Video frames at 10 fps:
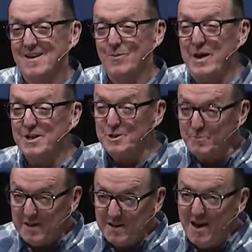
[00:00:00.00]
We got to
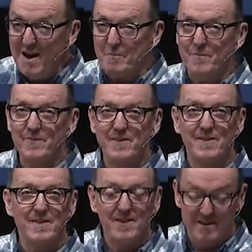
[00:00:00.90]
speak up.
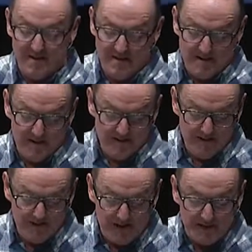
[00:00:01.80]

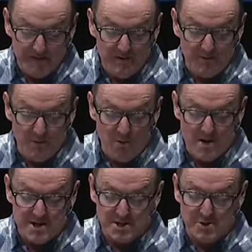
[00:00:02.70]
God's giving you a
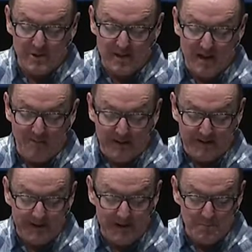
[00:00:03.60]
voice. Do it
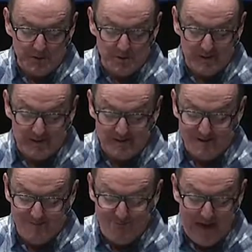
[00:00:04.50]
lovingly, but do it
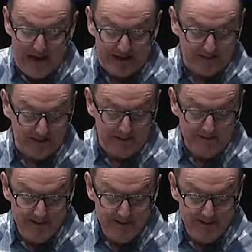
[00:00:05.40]
emphatically.